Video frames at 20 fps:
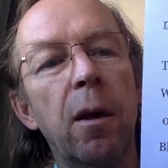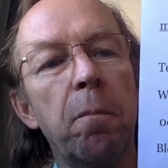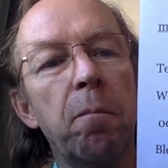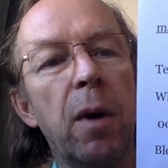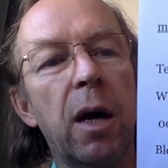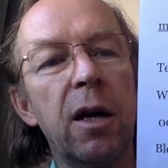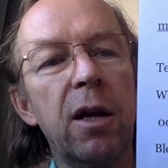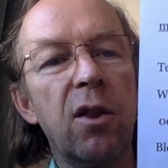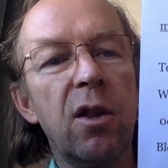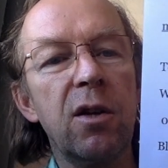
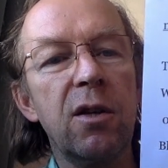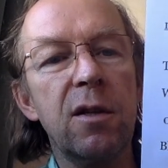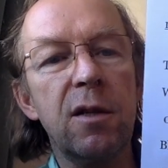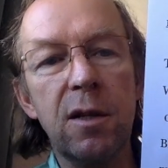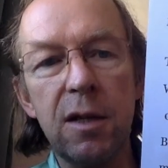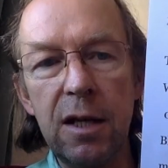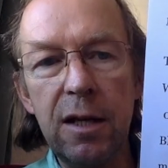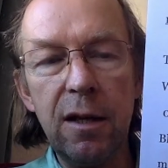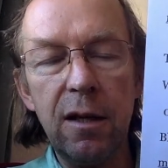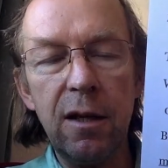mind the
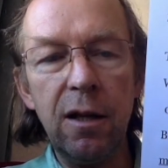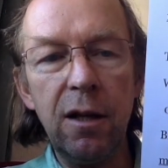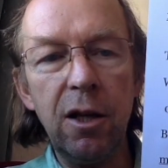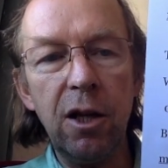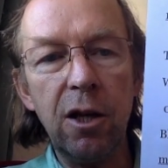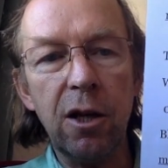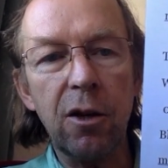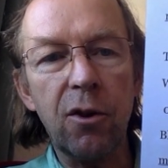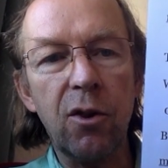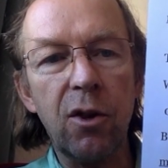
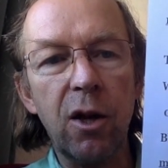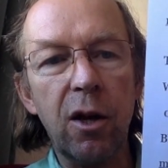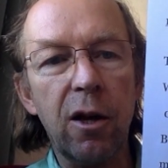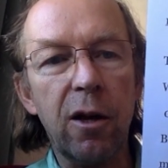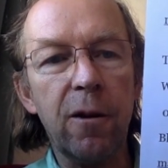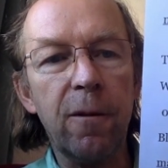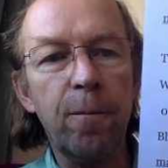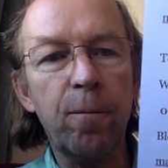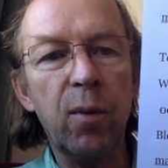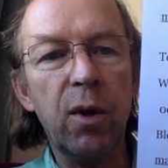DE at the
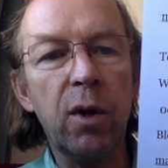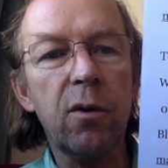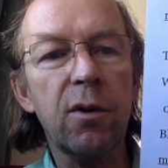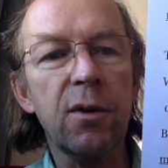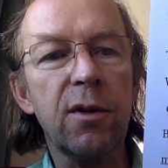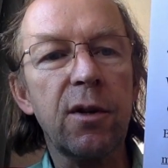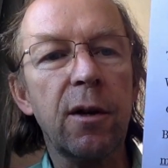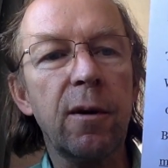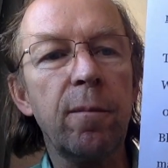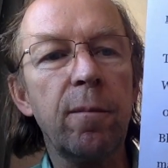end,
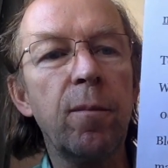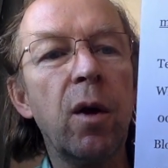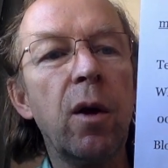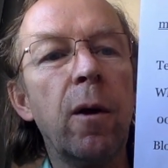because I'm